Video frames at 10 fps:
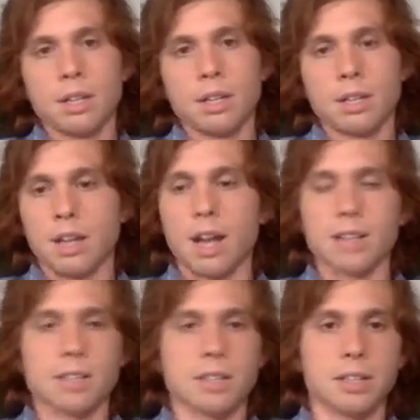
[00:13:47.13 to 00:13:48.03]

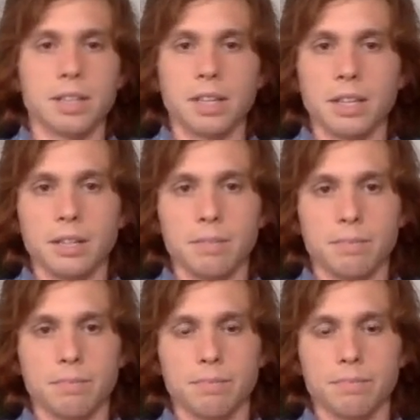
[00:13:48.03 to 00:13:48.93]
constantly
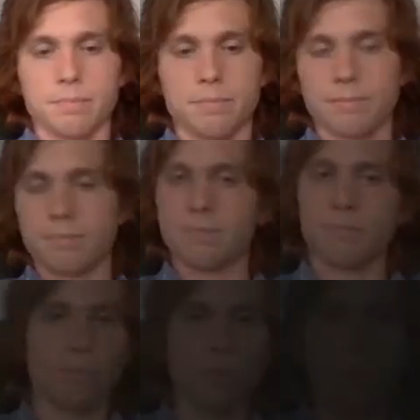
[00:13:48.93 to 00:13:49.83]

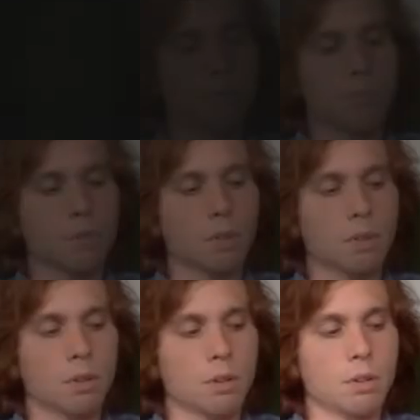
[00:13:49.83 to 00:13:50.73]
ruminating.